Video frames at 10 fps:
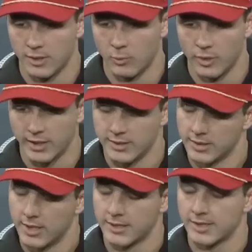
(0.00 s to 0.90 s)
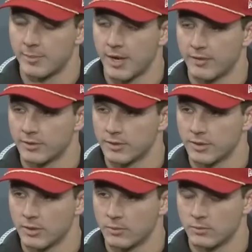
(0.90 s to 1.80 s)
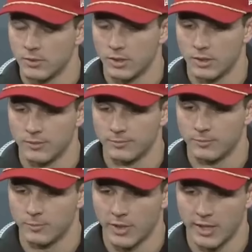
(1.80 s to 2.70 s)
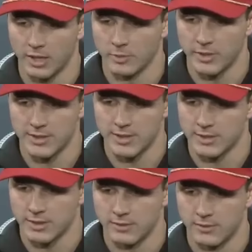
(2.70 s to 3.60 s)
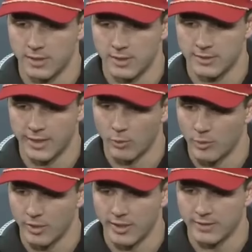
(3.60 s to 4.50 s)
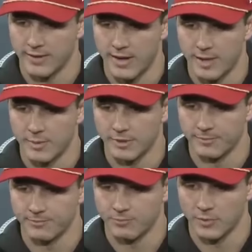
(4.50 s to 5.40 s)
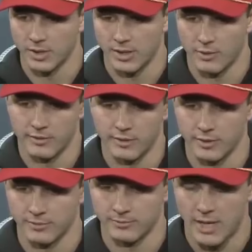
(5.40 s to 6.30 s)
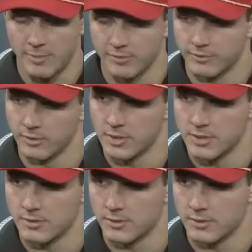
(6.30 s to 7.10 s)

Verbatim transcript: want to get to the next game after. So we got to handle business and take it one play at a time and allow everything to happen for a reason.